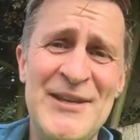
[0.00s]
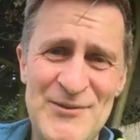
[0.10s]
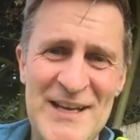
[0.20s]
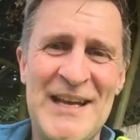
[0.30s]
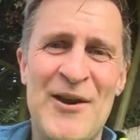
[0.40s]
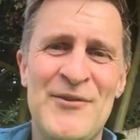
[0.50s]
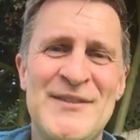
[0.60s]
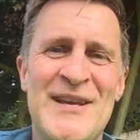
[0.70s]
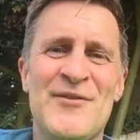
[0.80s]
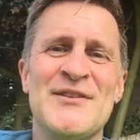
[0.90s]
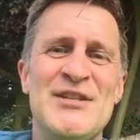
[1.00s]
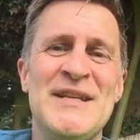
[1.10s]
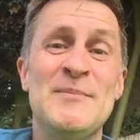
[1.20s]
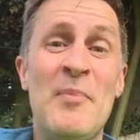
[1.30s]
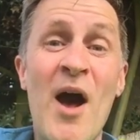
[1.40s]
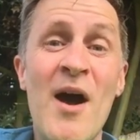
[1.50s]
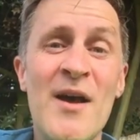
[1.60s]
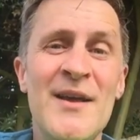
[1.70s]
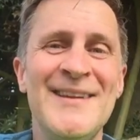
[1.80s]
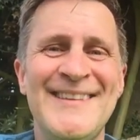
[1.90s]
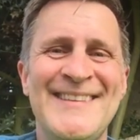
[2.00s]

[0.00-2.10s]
You take care of yourself. Cheers. Bye.